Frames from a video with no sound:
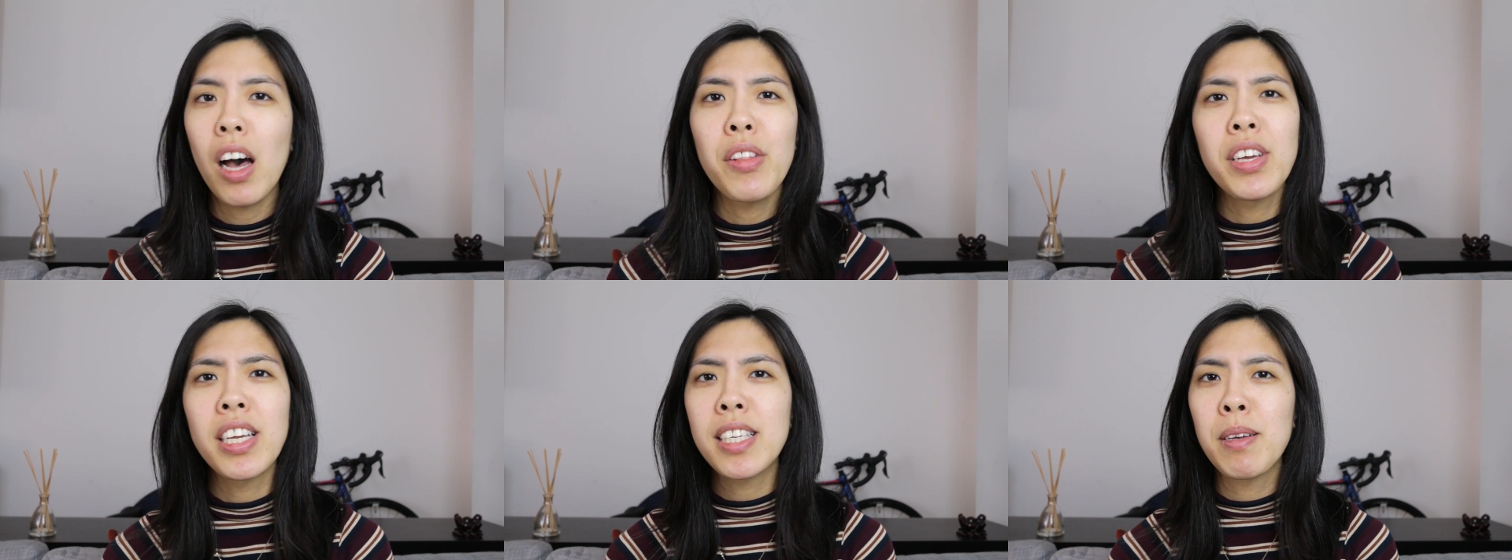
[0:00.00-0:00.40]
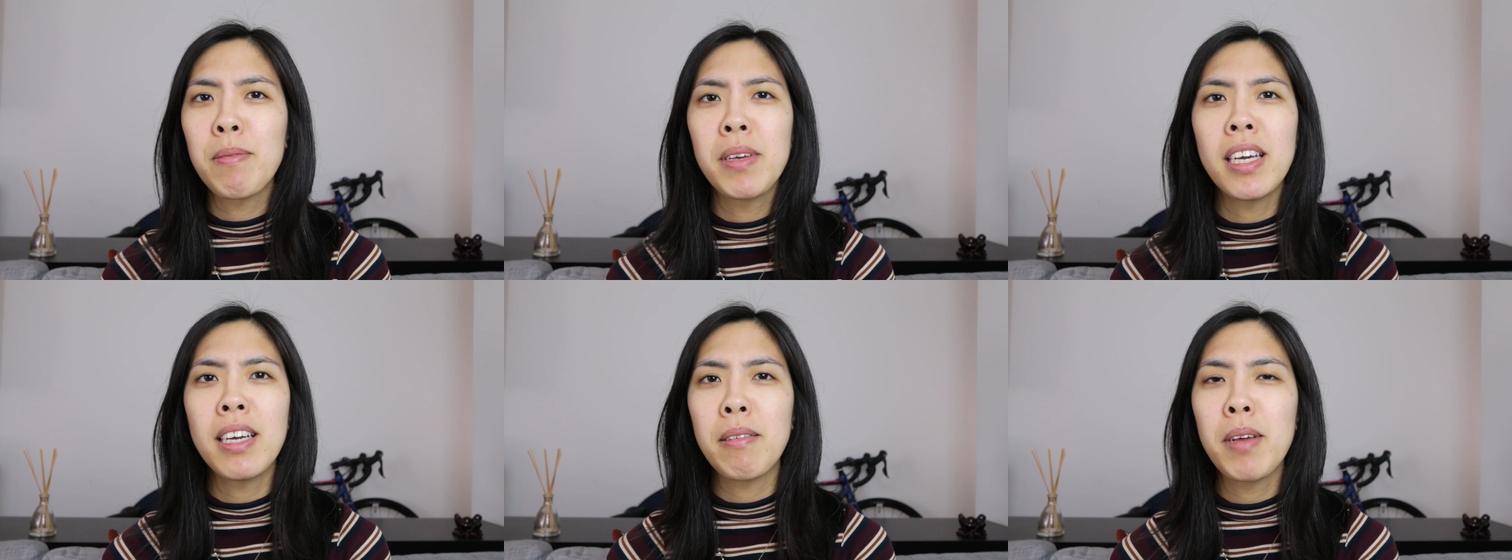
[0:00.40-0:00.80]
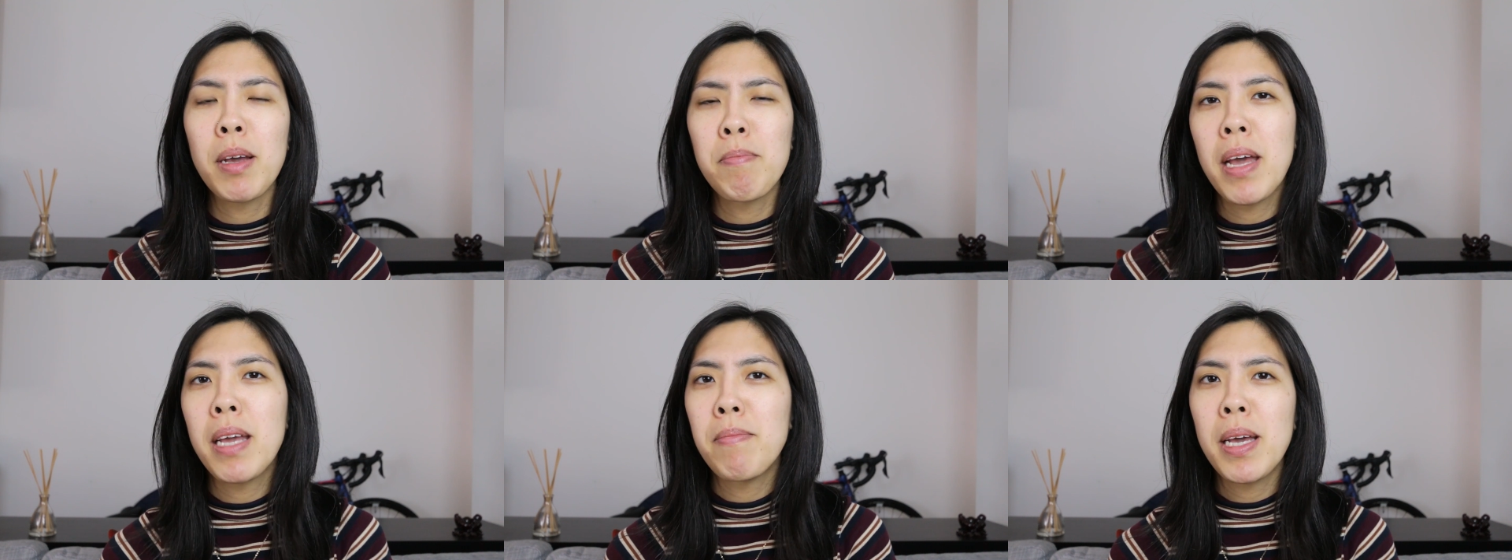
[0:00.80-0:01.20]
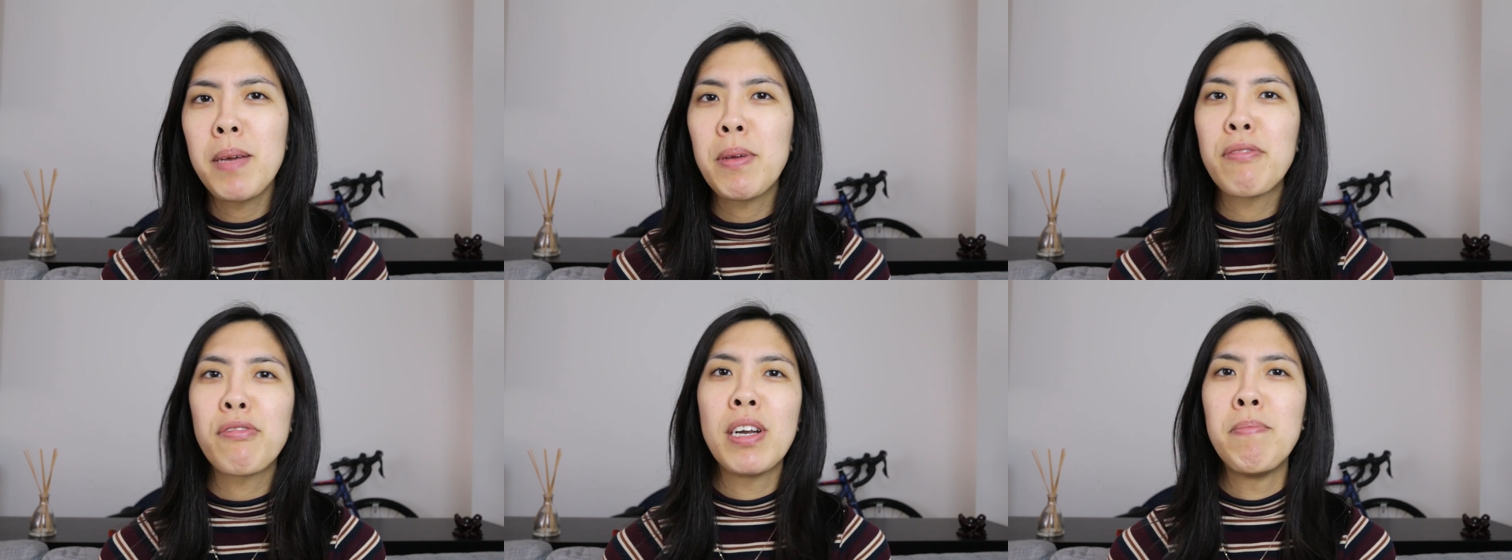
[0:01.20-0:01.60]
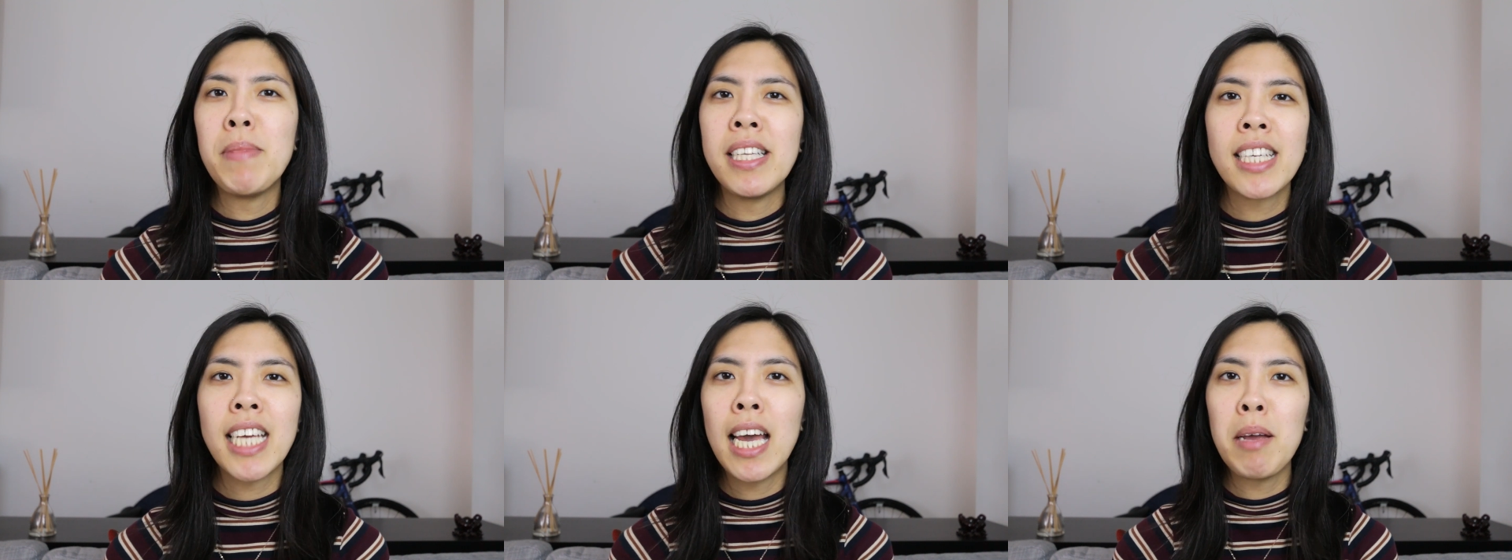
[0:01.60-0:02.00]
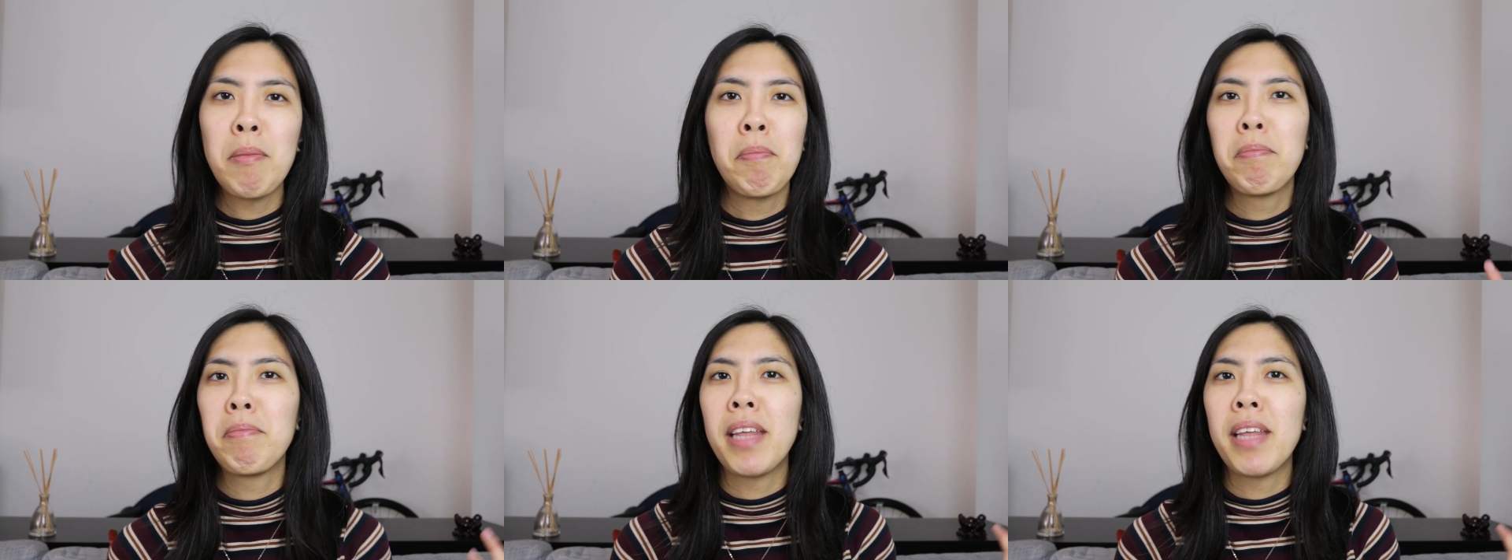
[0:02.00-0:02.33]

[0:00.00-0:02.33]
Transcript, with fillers: I'll think of something, may, maybe fritminsgame.